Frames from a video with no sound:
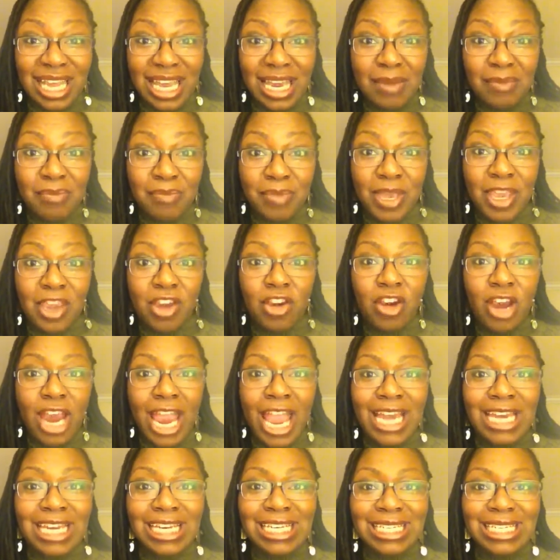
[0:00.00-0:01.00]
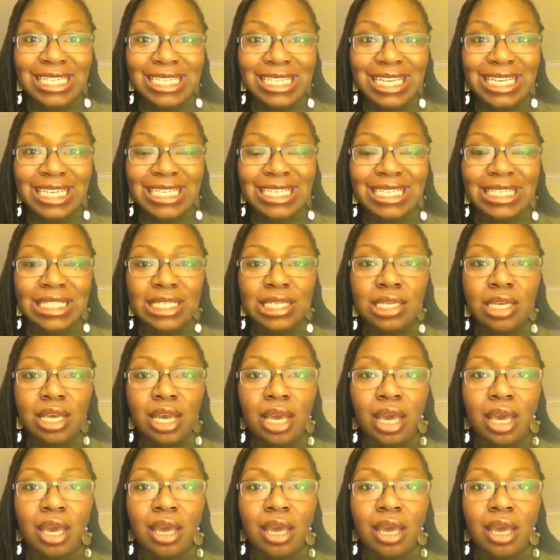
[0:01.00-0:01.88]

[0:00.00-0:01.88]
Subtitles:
like beer, and it didn't.